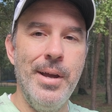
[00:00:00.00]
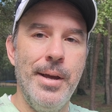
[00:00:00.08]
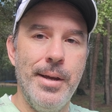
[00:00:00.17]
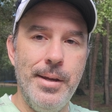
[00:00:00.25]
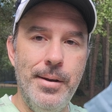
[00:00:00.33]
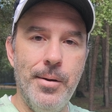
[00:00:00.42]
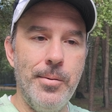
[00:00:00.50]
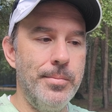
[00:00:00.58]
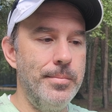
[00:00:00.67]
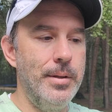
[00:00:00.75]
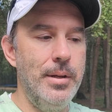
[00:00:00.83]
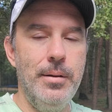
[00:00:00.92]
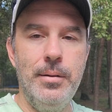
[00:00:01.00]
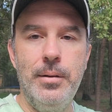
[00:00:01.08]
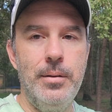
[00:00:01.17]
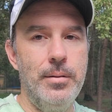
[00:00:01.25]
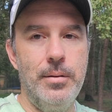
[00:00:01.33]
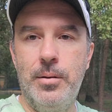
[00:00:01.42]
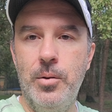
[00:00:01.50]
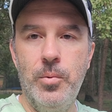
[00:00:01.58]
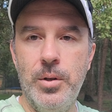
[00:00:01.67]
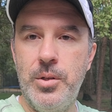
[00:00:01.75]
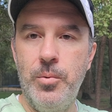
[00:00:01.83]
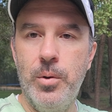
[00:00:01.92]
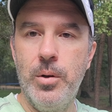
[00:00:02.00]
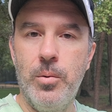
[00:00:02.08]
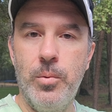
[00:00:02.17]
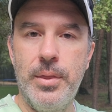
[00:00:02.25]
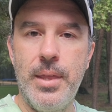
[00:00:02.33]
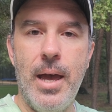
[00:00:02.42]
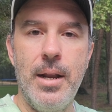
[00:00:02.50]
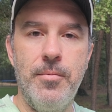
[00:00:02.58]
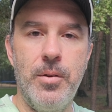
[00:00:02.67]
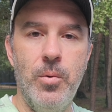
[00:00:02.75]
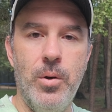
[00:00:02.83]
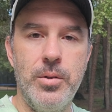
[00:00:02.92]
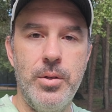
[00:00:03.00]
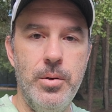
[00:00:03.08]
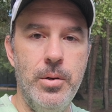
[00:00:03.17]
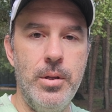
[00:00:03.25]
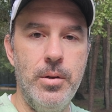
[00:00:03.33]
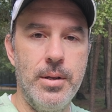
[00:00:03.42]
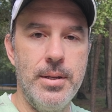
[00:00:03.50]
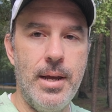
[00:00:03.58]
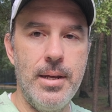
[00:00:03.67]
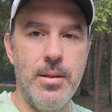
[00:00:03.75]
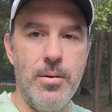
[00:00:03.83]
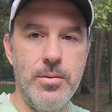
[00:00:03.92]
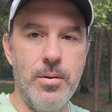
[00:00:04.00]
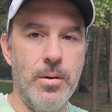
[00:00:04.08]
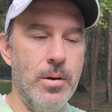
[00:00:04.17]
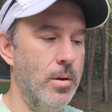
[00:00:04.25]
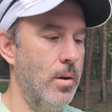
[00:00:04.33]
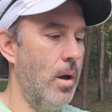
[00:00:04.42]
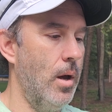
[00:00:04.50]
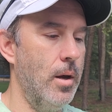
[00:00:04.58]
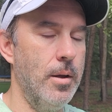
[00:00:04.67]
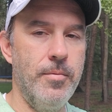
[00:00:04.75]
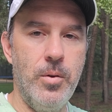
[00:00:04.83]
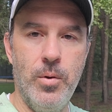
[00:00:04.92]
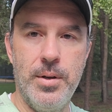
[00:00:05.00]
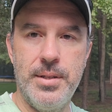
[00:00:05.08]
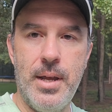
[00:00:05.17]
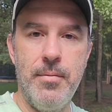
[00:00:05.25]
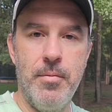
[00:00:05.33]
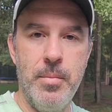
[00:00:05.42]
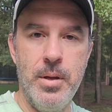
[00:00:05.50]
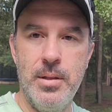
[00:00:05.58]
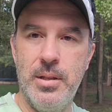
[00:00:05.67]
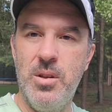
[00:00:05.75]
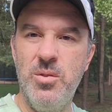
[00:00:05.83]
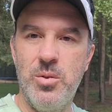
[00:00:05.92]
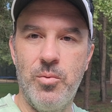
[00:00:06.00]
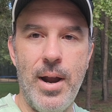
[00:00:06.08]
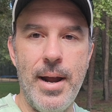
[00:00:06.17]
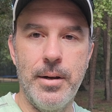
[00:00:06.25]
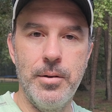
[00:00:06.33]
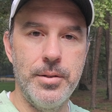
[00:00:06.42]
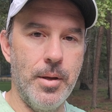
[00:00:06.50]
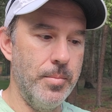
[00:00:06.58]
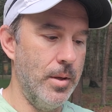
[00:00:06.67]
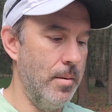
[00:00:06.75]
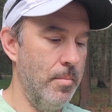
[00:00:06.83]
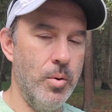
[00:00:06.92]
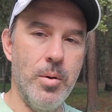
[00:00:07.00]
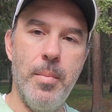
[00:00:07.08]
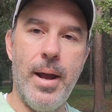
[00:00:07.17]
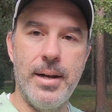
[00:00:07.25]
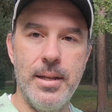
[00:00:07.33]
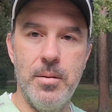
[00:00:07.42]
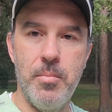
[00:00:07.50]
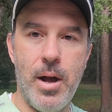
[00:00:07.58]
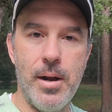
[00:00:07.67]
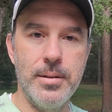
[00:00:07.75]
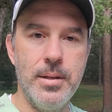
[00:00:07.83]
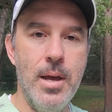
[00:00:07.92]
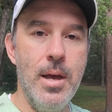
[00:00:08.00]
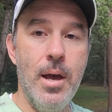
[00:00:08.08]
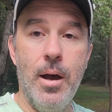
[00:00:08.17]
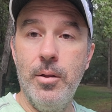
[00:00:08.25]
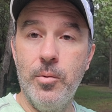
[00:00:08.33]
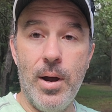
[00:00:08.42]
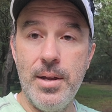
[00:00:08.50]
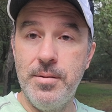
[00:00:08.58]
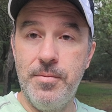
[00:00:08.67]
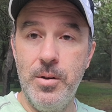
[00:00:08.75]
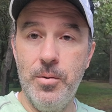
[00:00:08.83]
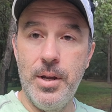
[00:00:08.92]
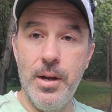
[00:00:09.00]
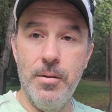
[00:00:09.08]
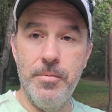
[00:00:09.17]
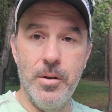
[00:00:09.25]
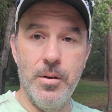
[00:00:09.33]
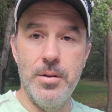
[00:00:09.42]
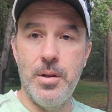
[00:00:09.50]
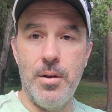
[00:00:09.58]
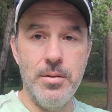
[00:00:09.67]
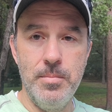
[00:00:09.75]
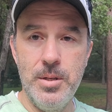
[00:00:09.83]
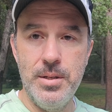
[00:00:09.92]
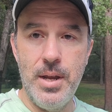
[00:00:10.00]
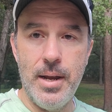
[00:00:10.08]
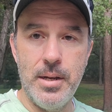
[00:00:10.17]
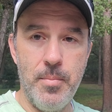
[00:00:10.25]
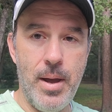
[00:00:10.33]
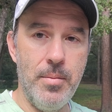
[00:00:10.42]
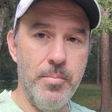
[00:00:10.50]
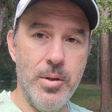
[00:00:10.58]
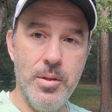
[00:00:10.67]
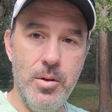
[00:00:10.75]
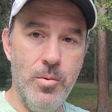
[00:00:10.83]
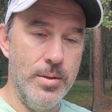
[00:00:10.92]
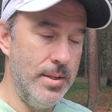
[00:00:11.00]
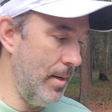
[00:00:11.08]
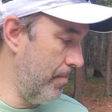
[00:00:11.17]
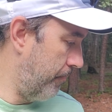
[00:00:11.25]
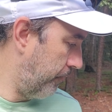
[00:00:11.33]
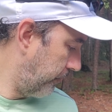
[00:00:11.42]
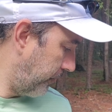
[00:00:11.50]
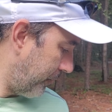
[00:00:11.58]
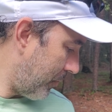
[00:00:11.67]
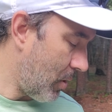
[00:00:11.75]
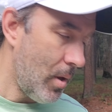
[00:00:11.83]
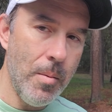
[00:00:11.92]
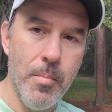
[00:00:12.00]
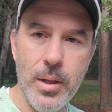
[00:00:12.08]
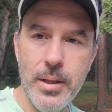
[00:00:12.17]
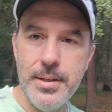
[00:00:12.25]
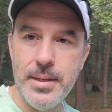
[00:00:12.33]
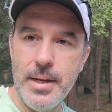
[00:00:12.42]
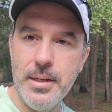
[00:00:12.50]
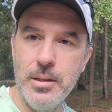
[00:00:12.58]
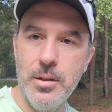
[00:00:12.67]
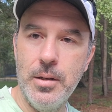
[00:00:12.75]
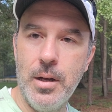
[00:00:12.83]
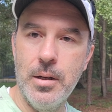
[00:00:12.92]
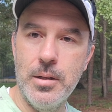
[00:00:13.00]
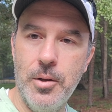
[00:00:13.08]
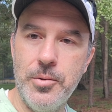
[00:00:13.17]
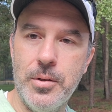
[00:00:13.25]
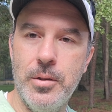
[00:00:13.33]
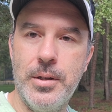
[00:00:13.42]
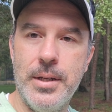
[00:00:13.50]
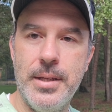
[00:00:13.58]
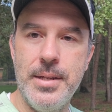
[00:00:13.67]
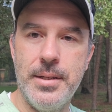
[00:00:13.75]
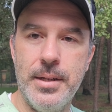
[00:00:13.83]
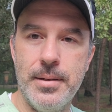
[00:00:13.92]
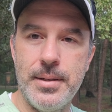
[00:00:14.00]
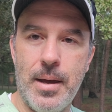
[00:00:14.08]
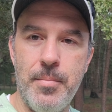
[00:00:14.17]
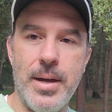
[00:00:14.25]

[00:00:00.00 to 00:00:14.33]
you know, do what you will with that if you want to. You can take those, or if you want to save them, use a rag or something, put them back in the box. Otherwise, if you don't care if you're going to toss them, just yank them out and put the new ones in. But let's take a closer look at these side by